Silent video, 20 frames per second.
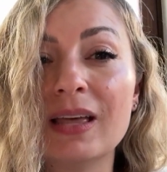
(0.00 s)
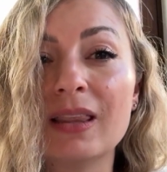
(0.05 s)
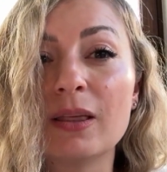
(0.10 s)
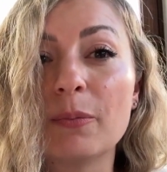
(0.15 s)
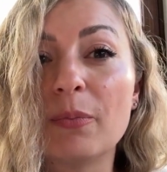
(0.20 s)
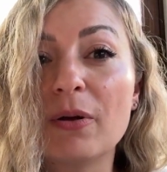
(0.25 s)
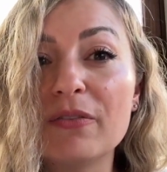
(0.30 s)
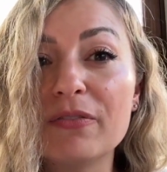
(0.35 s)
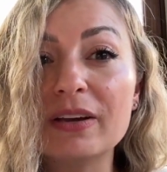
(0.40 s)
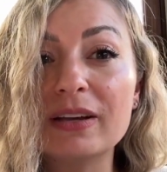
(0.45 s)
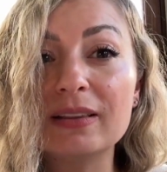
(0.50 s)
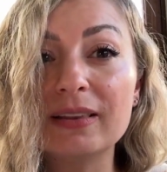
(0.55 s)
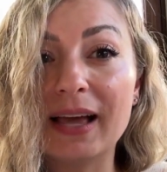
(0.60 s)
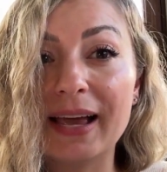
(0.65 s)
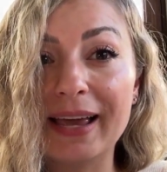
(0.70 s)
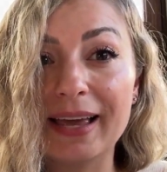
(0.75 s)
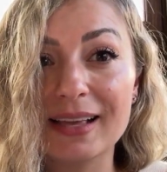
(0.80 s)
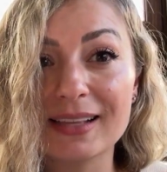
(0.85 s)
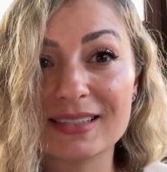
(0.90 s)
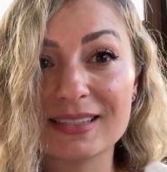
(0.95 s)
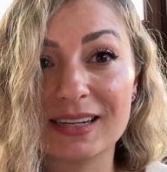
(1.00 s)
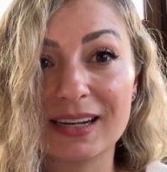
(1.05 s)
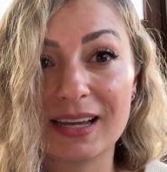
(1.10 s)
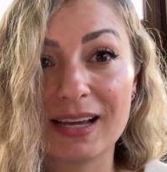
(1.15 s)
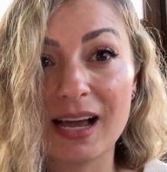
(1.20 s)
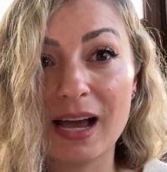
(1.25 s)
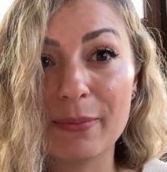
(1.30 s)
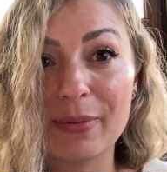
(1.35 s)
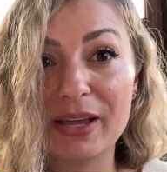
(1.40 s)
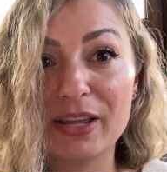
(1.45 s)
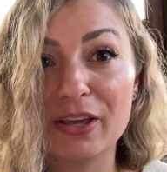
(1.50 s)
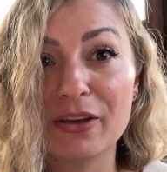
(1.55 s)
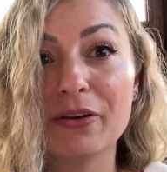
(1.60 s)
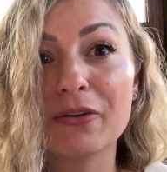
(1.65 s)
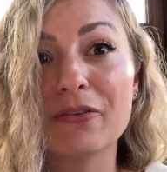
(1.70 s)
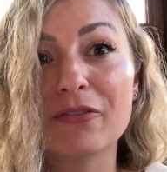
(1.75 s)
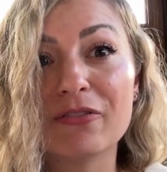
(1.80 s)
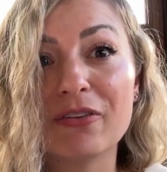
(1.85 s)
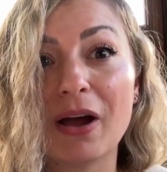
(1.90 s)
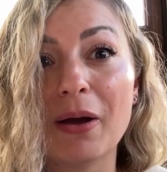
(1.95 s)
The perfect light is gonna come at
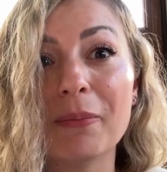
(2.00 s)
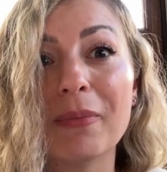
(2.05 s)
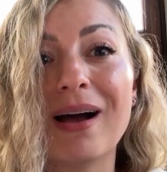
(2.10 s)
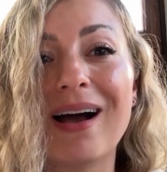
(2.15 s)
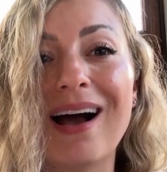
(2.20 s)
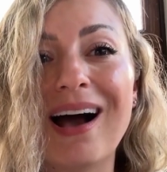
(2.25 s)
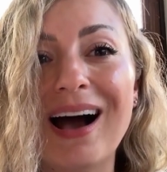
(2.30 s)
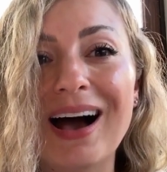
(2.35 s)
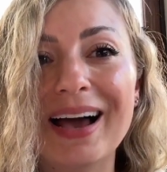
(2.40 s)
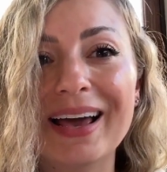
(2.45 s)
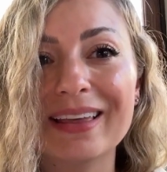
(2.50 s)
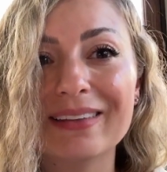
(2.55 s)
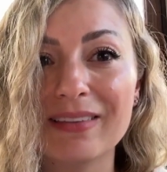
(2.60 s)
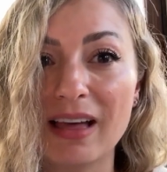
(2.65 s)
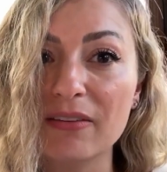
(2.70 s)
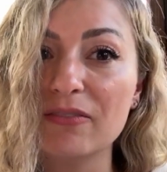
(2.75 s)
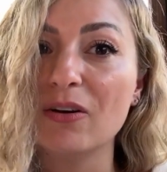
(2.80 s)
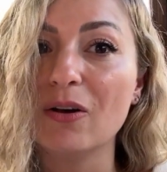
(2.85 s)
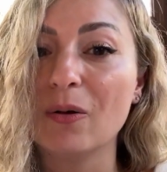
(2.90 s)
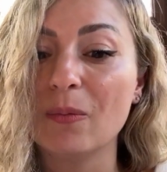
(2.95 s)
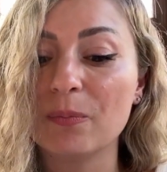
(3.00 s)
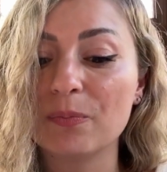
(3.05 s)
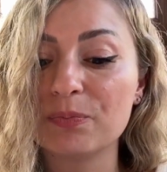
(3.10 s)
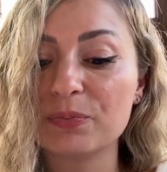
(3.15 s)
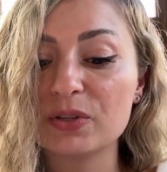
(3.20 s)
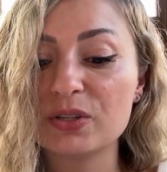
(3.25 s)
you from eye level.